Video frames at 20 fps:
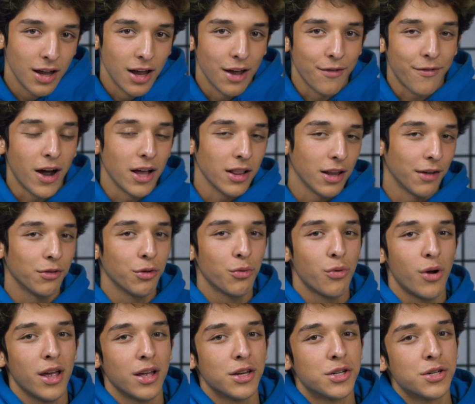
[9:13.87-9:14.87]
If I love the
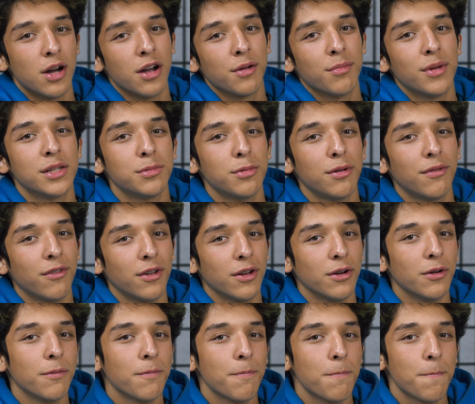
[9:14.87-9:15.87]
way a drug makes me
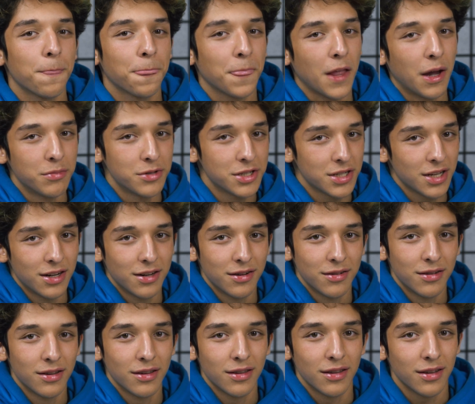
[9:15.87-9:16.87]
feel, I'm just
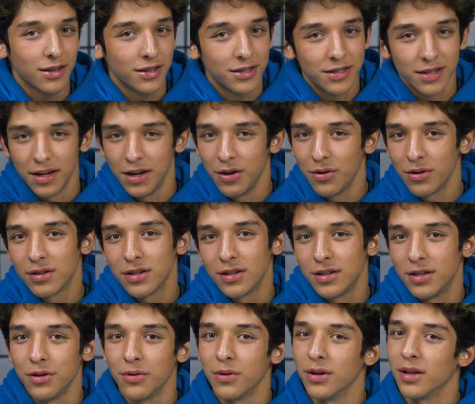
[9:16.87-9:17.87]
gonna continue to
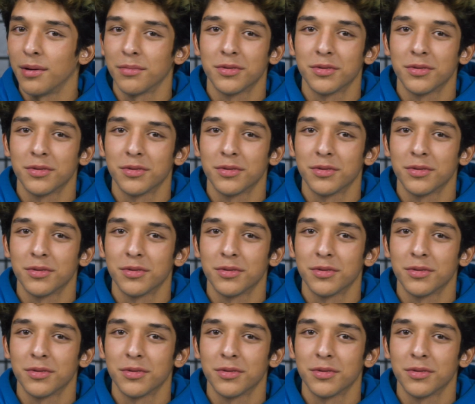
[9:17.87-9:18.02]
do it.